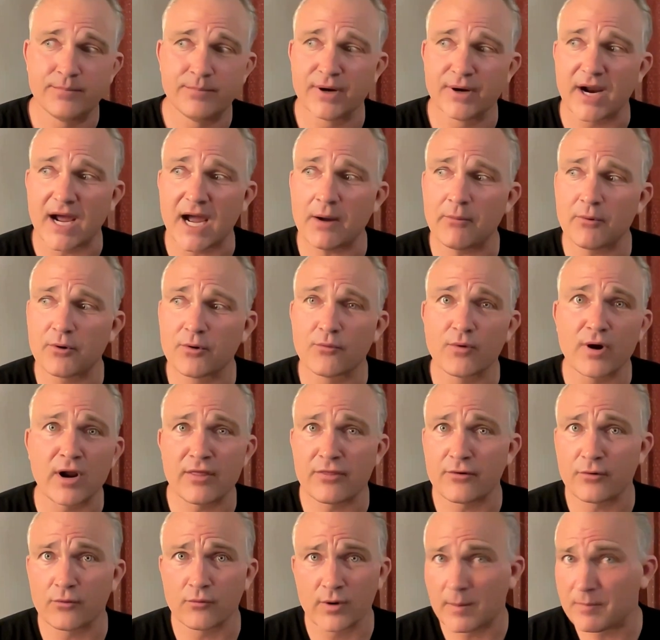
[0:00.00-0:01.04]
but I would
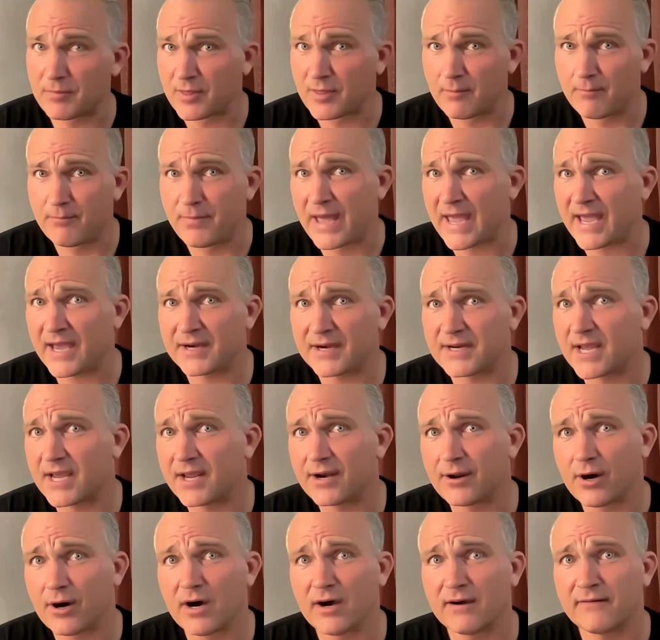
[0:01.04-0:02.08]
rather rip the Band-Aid
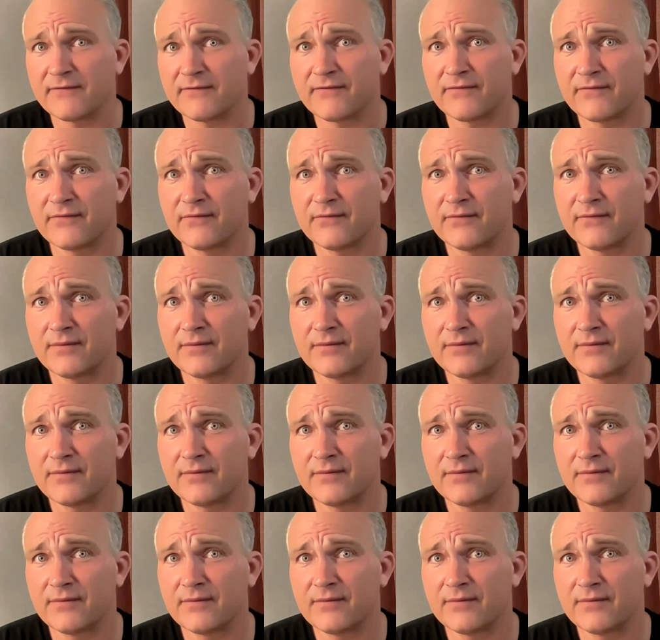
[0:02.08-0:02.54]
off